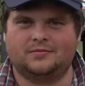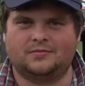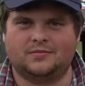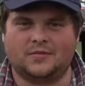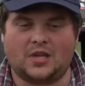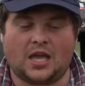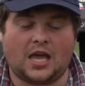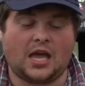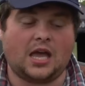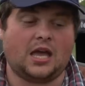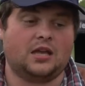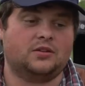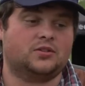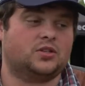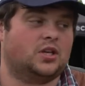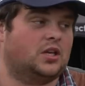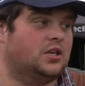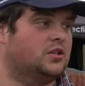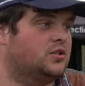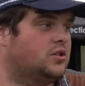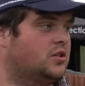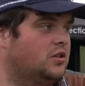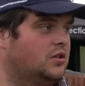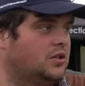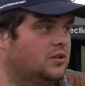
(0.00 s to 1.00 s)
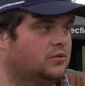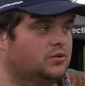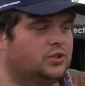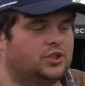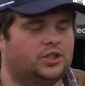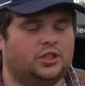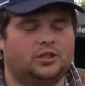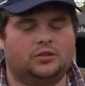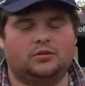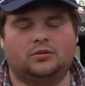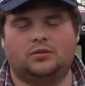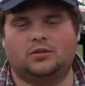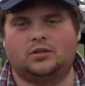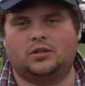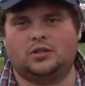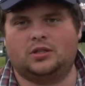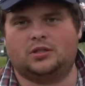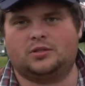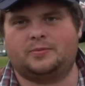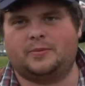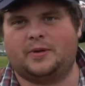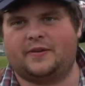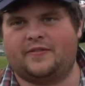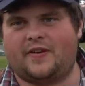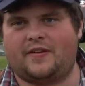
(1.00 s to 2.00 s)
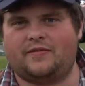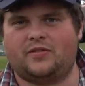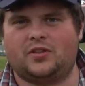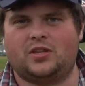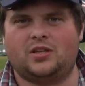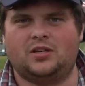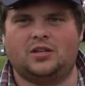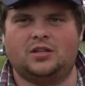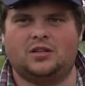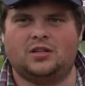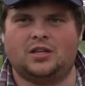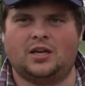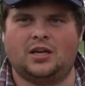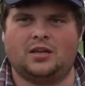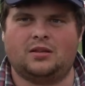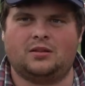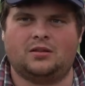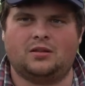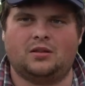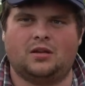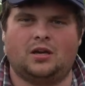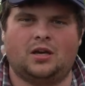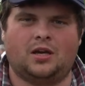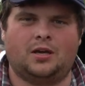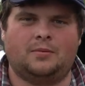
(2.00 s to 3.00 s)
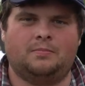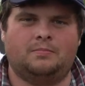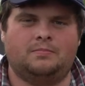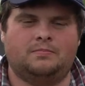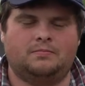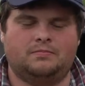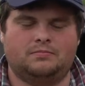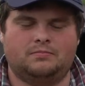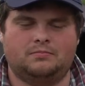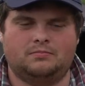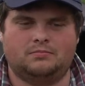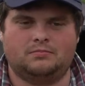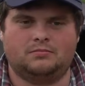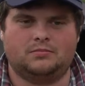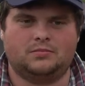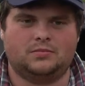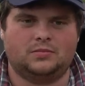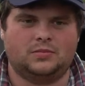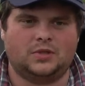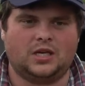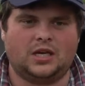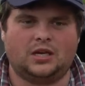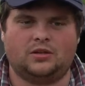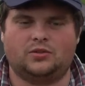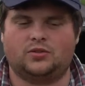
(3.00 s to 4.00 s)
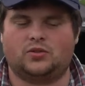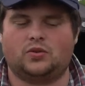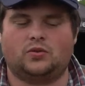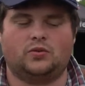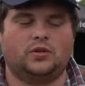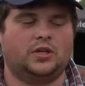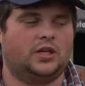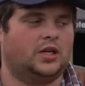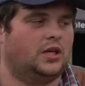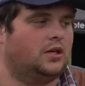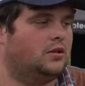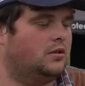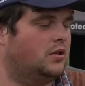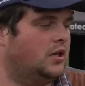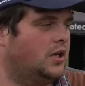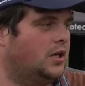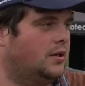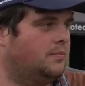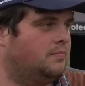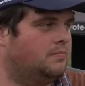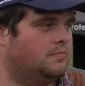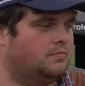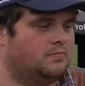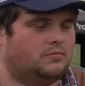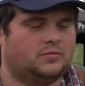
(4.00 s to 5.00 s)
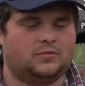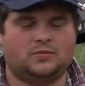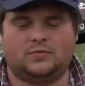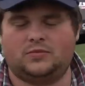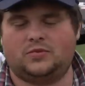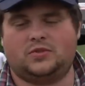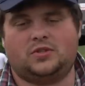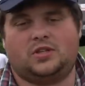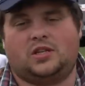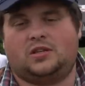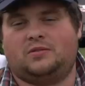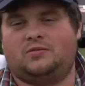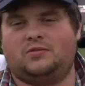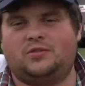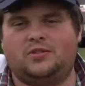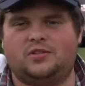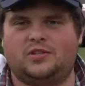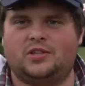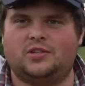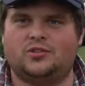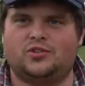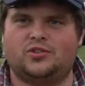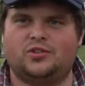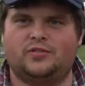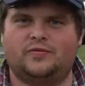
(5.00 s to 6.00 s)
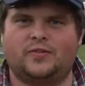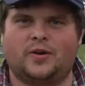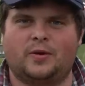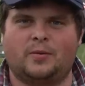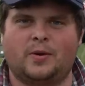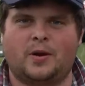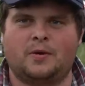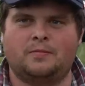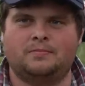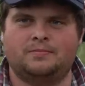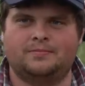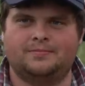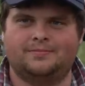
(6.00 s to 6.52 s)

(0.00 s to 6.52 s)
Yeah, it's, it's a good little shoot. You know, there's a bit of everything, isn't there? Um, yeah, I enjoyed it. Um, just, didn't, just didn't shoot very well.